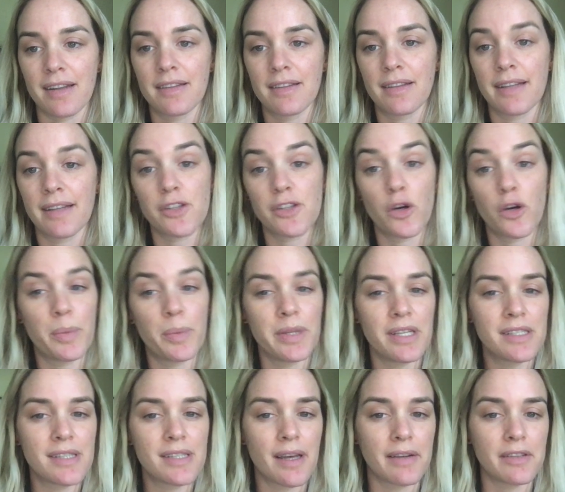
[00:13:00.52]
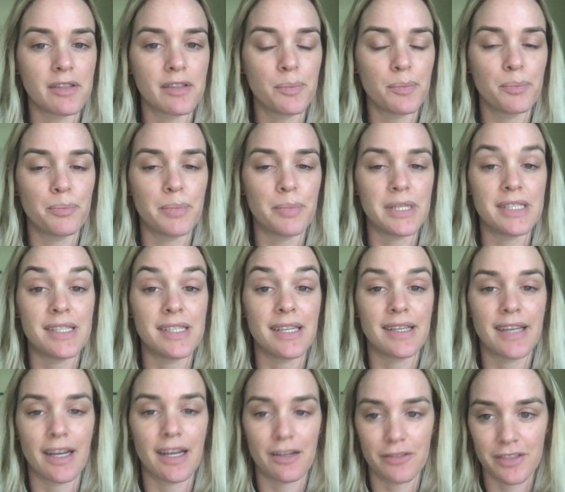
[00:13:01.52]
"Let's open the tunnel, but
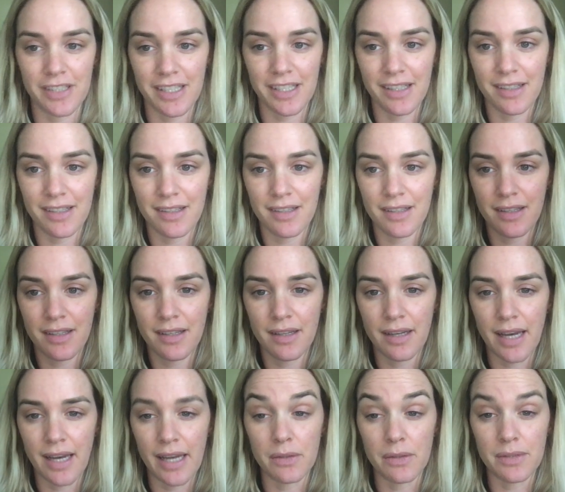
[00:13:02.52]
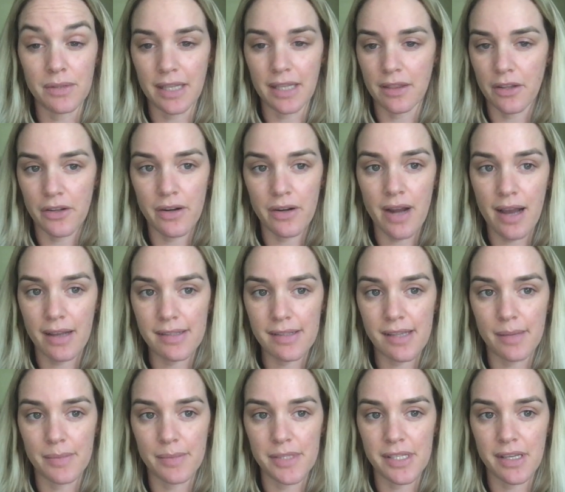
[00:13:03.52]
dig carefully. I don't like the cracks
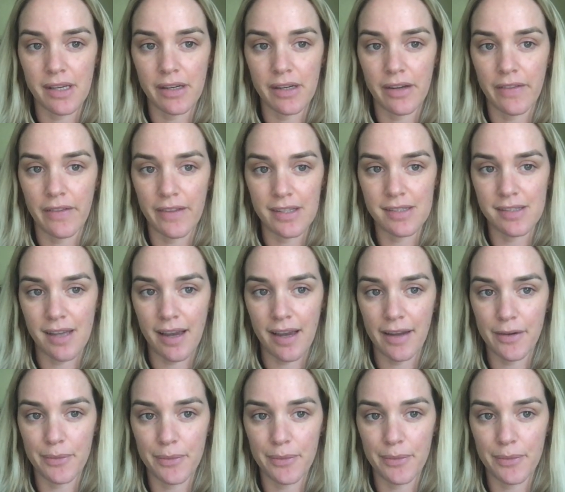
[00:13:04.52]
I'm seeing on this side."